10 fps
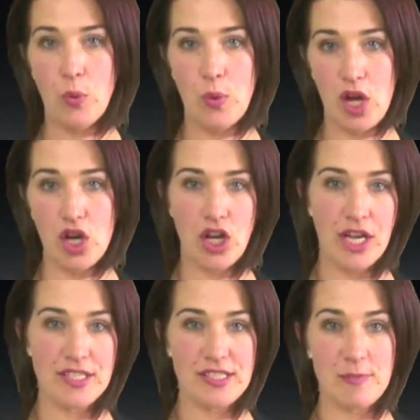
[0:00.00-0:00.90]
We are
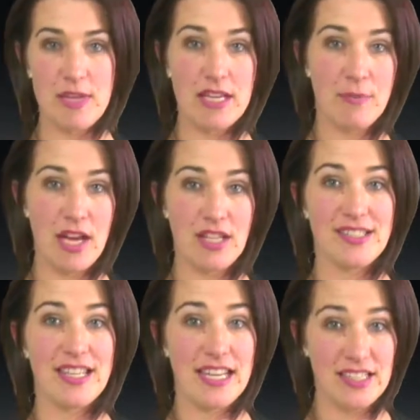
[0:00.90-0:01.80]
going to speak
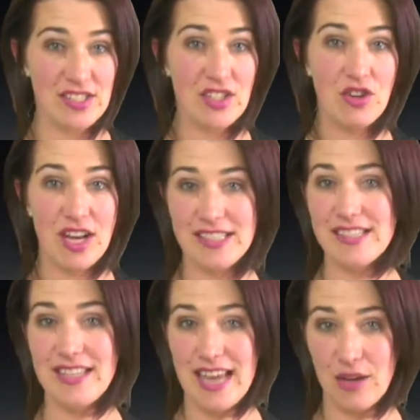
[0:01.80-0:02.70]
about
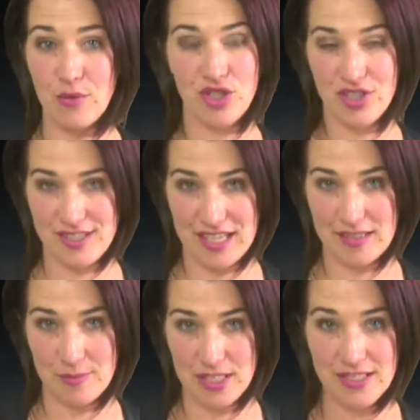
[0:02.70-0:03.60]
integrated language
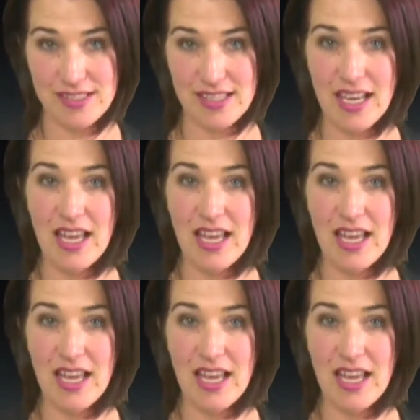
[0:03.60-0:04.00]
assessment